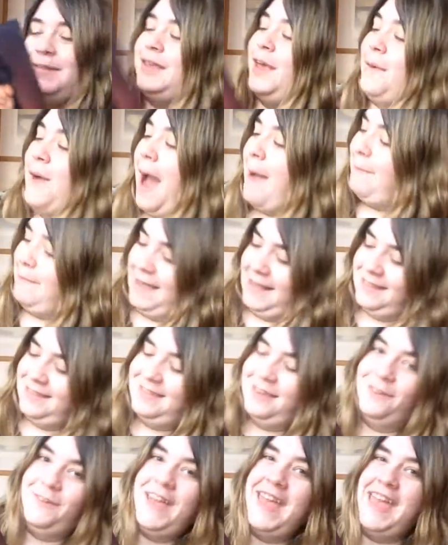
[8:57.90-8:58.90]
so happy it's
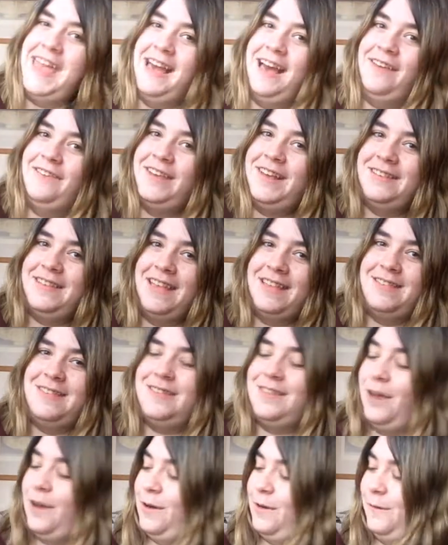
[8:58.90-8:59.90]
still here because
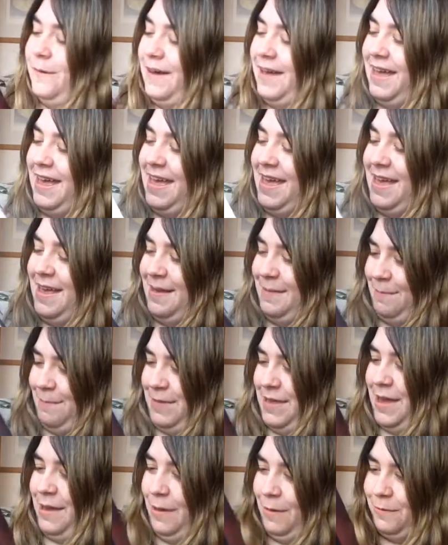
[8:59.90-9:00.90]
it's so
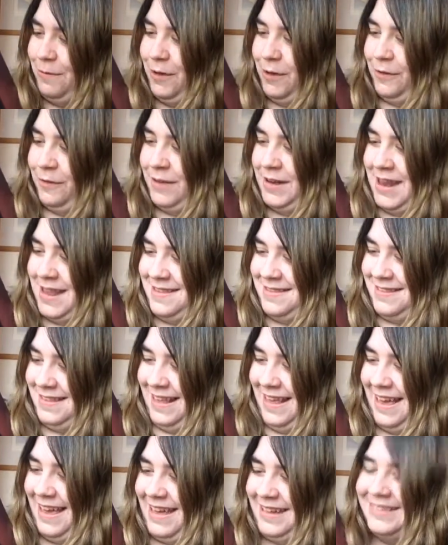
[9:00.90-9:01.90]
beautiful, and it's
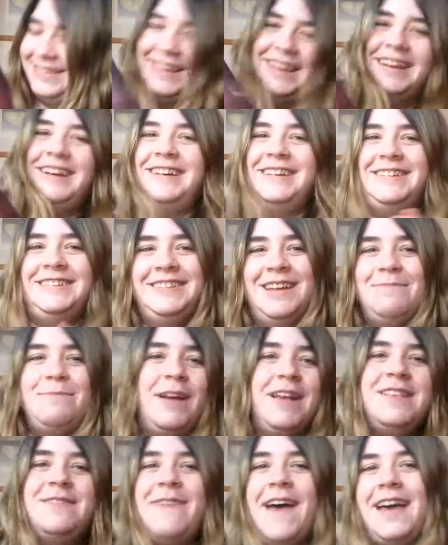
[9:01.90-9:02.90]
like, oh, it
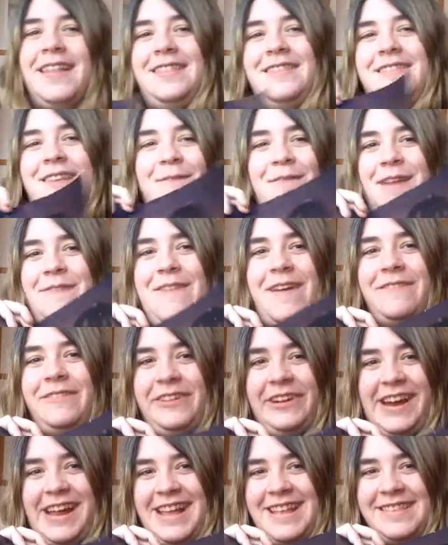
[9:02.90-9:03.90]
brings back so many
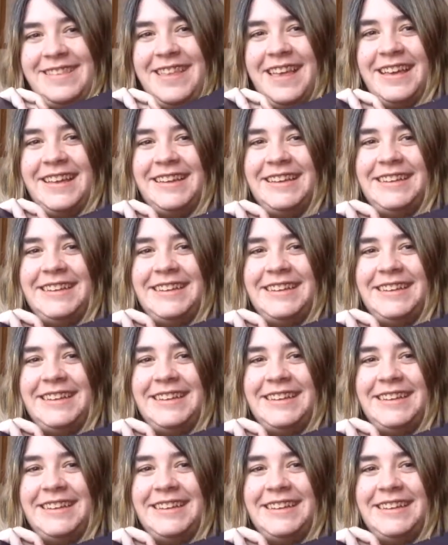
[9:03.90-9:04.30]
memories.